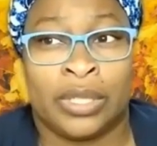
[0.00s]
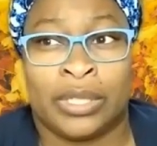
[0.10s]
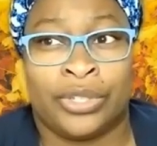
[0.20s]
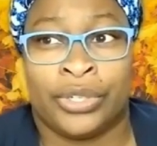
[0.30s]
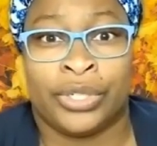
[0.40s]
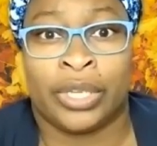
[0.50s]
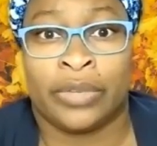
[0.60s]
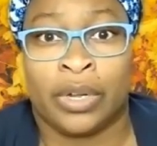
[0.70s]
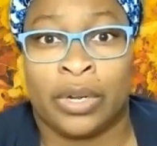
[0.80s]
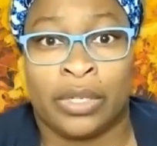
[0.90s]
exchanging
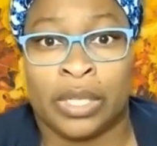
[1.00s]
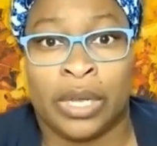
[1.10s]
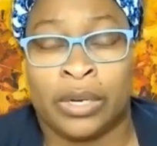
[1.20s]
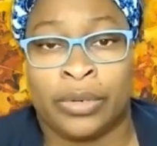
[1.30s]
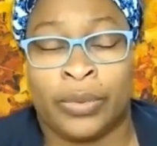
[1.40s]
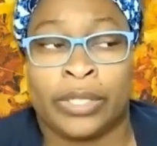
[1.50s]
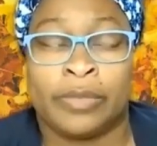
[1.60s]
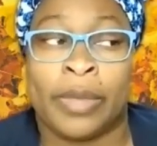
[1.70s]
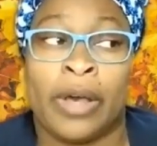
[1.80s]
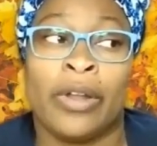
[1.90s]
gift cards. I don't know what that's
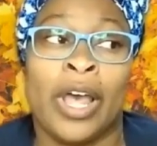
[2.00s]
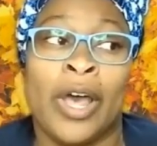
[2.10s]
about.